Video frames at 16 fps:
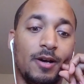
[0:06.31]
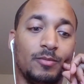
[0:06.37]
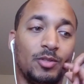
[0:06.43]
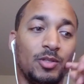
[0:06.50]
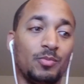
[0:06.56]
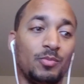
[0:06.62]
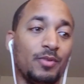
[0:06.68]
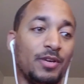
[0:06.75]

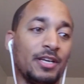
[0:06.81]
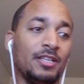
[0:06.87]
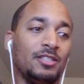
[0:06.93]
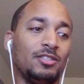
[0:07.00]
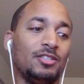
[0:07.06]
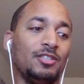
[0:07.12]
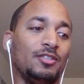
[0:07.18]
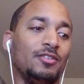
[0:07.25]
Just
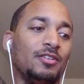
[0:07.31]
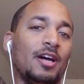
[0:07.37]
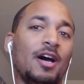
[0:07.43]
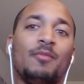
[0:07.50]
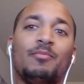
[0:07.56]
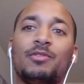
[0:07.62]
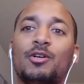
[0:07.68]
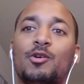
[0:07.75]
bringing to you an
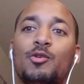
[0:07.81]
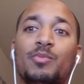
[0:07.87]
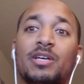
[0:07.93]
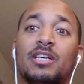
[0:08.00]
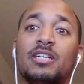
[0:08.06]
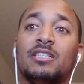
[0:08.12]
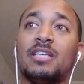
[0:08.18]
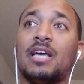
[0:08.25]
upload
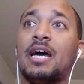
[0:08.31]
because